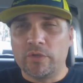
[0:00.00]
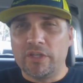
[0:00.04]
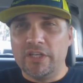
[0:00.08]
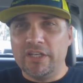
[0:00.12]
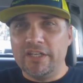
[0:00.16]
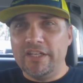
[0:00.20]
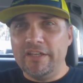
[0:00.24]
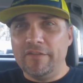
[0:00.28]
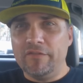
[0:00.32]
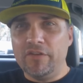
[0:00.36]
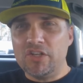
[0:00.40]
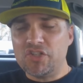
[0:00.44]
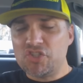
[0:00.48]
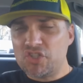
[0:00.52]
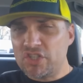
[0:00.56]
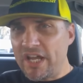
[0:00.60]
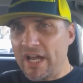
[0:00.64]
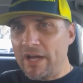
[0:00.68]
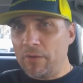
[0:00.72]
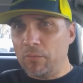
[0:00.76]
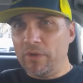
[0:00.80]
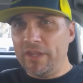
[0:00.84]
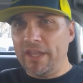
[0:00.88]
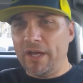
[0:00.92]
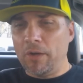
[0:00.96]
we're going to give it a
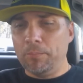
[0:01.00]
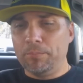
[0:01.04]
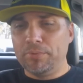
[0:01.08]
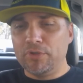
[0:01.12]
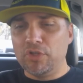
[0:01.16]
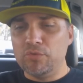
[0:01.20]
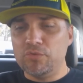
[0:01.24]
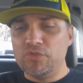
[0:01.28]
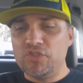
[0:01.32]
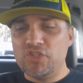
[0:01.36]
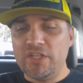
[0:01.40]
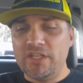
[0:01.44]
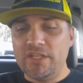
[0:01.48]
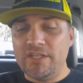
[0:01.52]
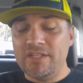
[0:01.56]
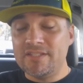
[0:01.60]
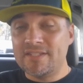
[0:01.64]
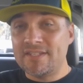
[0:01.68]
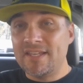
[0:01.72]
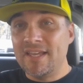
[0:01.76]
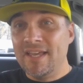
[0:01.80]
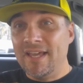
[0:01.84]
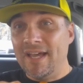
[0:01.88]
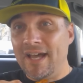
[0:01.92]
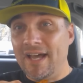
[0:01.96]
shot without blue
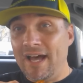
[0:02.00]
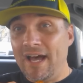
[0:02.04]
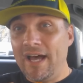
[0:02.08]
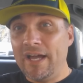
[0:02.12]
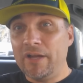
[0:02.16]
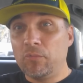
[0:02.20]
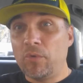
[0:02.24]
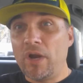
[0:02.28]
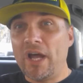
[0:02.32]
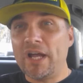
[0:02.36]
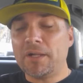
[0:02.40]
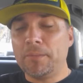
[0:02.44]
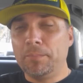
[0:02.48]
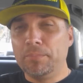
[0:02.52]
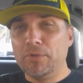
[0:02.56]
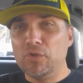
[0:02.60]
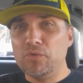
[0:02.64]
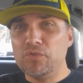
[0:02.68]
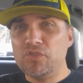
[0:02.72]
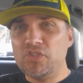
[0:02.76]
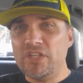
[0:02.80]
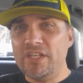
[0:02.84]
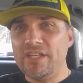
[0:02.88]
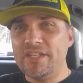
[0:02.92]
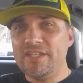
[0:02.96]
cheese. I rock blue
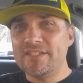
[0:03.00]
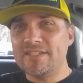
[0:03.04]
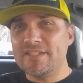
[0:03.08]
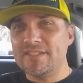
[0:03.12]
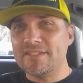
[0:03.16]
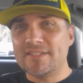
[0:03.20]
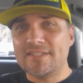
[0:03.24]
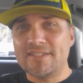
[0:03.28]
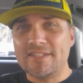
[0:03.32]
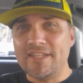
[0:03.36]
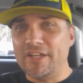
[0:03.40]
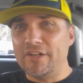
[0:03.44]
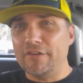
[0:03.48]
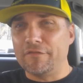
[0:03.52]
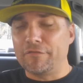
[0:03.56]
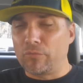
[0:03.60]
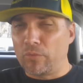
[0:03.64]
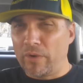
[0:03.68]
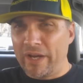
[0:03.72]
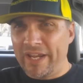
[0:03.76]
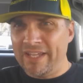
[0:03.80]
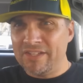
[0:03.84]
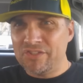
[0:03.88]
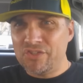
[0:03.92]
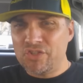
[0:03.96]
cheese instead of
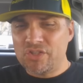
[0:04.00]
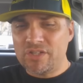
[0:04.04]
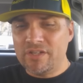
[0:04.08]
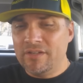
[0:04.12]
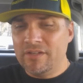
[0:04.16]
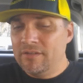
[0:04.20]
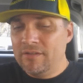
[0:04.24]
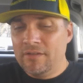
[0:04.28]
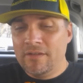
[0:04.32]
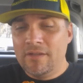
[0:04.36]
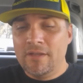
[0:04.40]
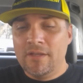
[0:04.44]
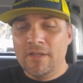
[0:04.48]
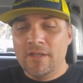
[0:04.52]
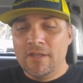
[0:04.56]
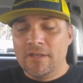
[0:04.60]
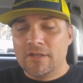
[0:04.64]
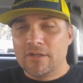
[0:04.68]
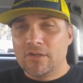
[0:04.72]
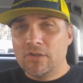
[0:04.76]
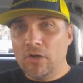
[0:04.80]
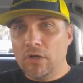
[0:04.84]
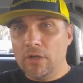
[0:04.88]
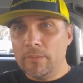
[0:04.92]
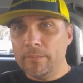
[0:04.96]
ranch.
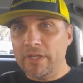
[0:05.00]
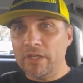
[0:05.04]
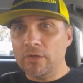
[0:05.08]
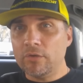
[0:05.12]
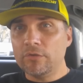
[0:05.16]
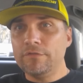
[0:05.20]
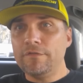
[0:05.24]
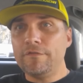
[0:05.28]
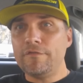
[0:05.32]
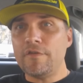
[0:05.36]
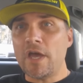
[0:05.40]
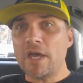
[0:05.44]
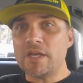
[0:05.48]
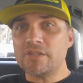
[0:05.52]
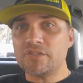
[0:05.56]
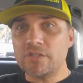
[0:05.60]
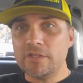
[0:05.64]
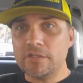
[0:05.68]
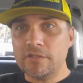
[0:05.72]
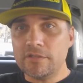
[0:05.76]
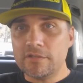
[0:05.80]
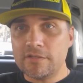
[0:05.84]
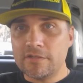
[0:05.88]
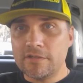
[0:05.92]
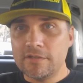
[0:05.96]
Call me
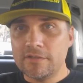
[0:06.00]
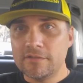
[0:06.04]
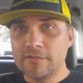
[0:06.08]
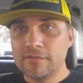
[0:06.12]
old-fashioned.